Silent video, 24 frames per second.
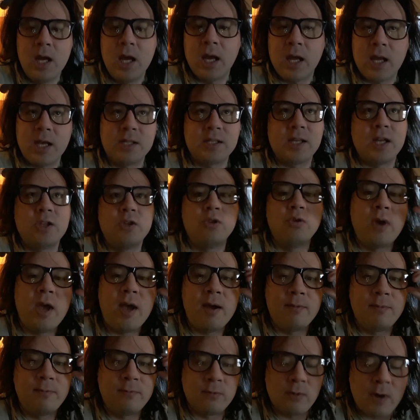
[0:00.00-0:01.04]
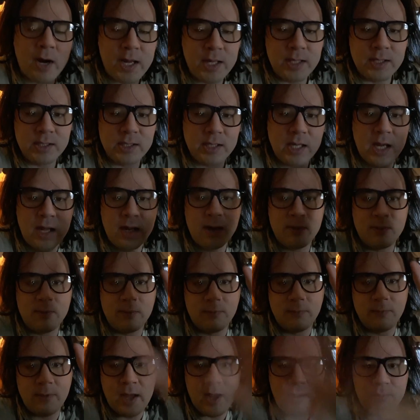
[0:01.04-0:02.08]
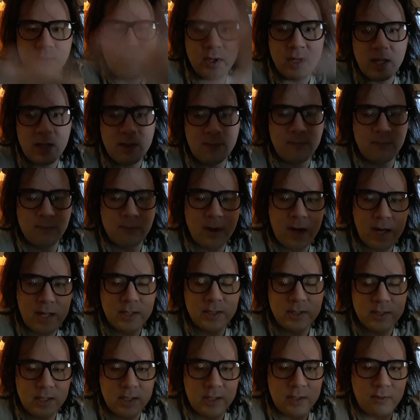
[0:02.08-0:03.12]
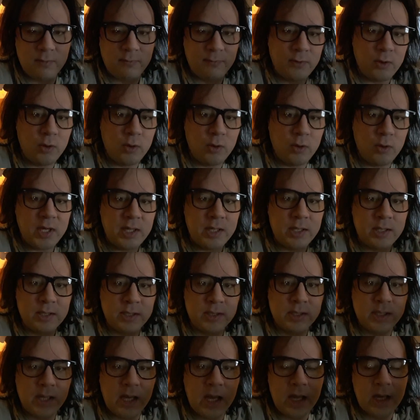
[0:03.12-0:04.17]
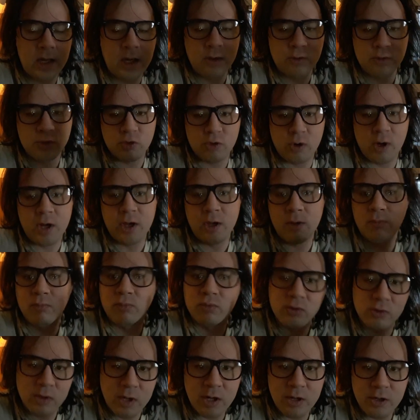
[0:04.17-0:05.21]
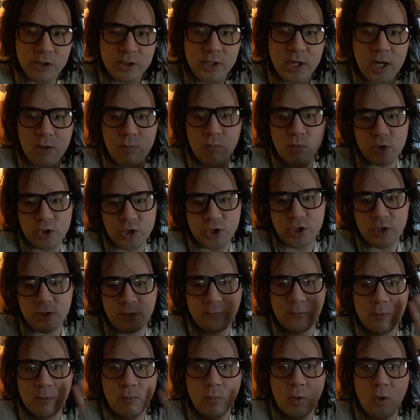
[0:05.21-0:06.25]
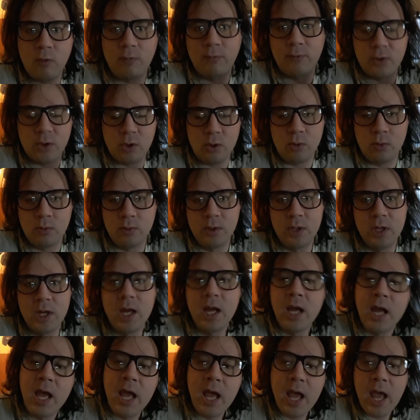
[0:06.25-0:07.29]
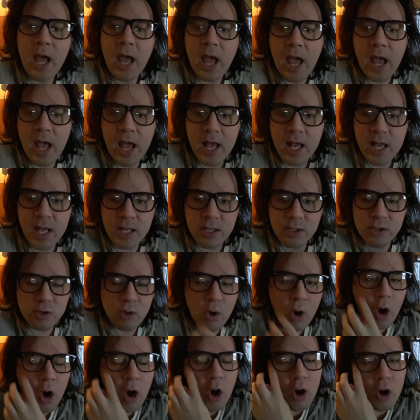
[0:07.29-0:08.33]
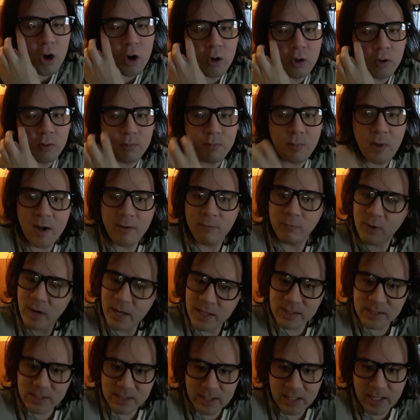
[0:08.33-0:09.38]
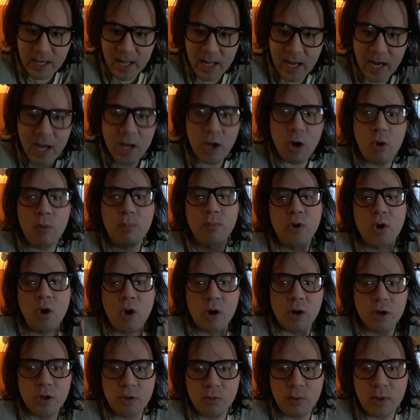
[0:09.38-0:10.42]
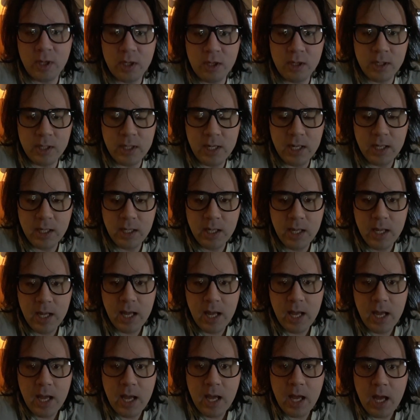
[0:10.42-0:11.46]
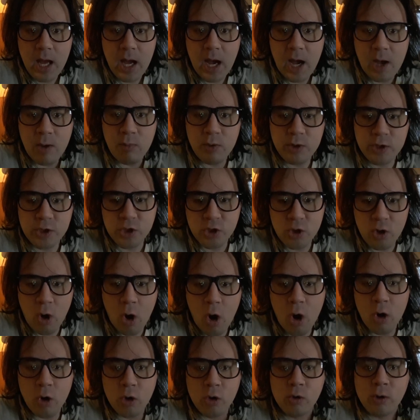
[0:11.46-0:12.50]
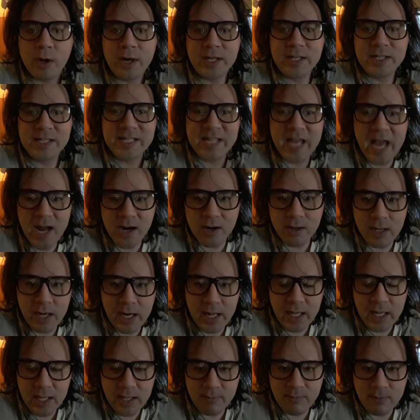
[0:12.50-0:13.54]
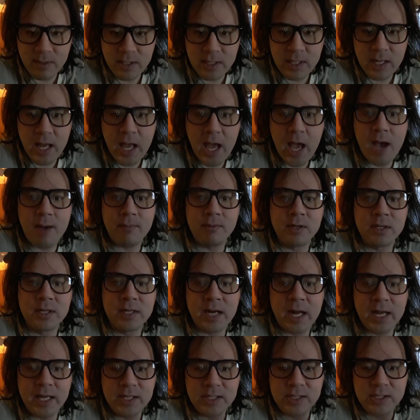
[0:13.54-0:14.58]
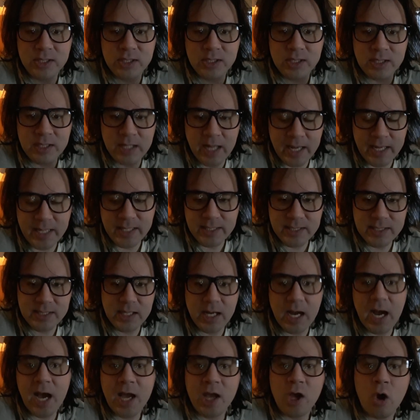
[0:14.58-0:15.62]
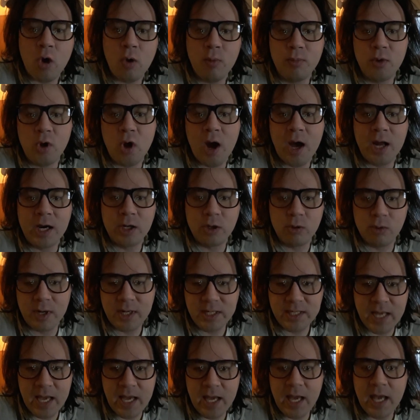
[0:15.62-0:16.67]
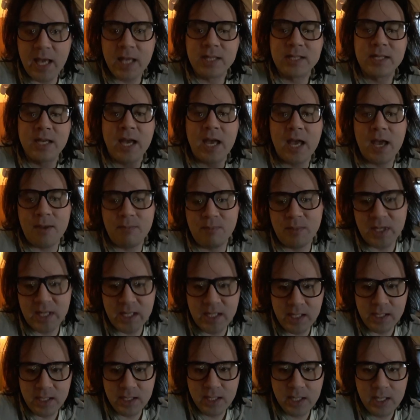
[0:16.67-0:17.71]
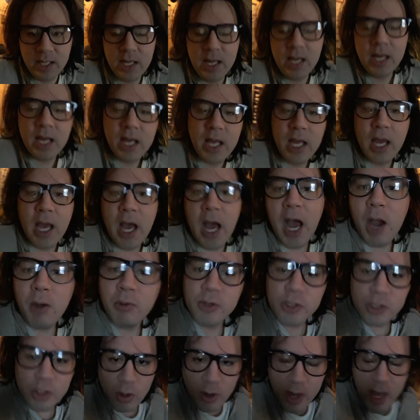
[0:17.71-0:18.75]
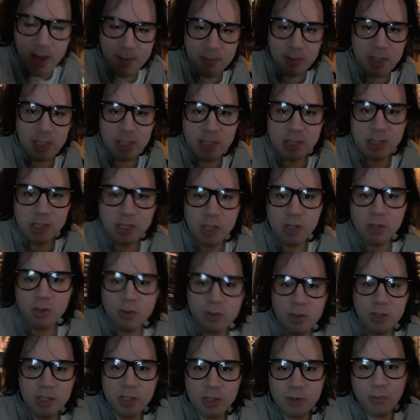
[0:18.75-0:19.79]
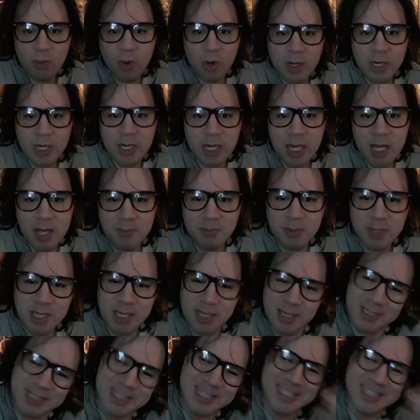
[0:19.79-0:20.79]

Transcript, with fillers: Because I do have friends and family and friends in the Philippines and Australia. Prayers and wishes both of you. And to all my friends today, I hope you are doing good. I wish you all a great Saturday evening. Have a nice night. I hope you had a great day. And to Emmy, I was so happy to see you this morning, Emmy.